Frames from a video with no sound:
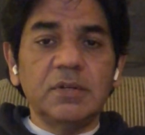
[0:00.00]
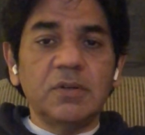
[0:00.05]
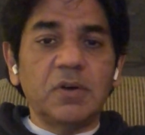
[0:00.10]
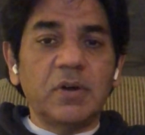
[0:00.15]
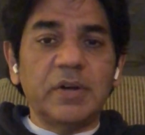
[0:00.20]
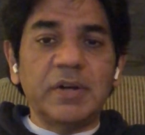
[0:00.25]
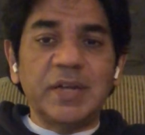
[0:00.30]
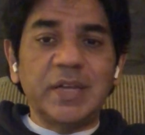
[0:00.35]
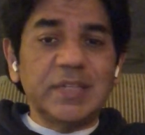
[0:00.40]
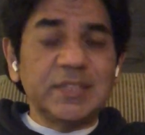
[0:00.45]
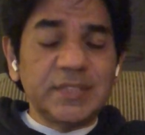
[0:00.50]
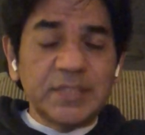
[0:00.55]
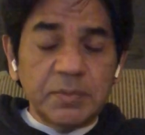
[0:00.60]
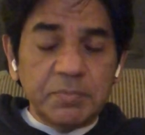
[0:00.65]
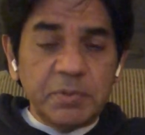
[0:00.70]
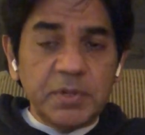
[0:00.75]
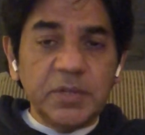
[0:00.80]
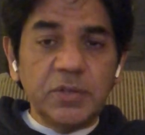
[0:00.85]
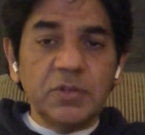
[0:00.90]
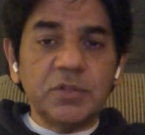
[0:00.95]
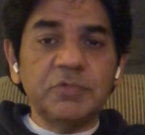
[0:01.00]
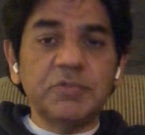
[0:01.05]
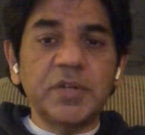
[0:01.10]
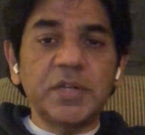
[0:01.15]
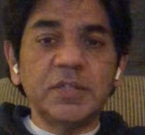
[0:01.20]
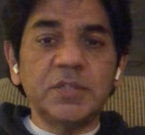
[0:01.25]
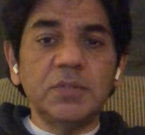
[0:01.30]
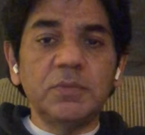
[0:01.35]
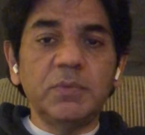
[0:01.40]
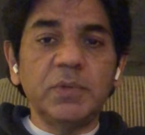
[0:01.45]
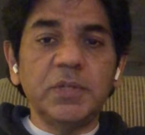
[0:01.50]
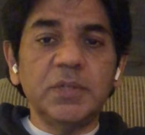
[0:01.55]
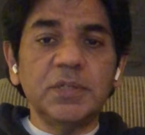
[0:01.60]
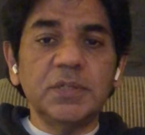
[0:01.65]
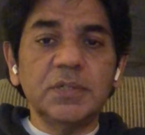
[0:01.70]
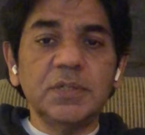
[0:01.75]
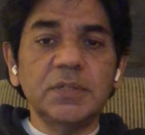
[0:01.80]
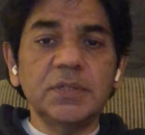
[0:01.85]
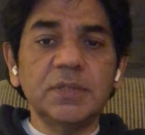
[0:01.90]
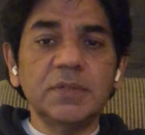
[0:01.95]
or accepting your strengths and
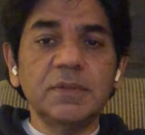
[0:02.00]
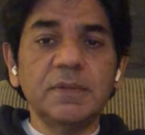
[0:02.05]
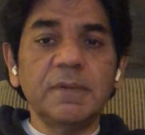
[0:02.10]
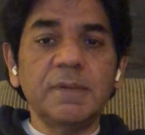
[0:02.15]
weaknesses.